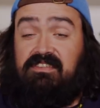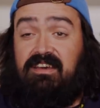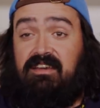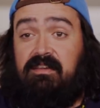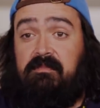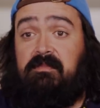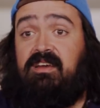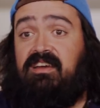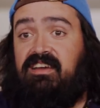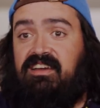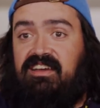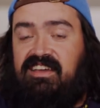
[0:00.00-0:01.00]
time,
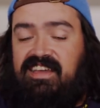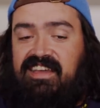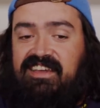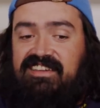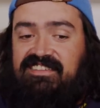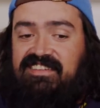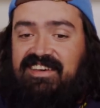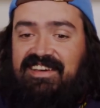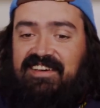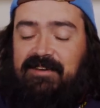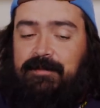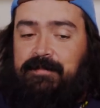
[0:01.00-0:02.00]
and
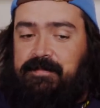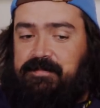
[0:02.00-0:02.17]
uh,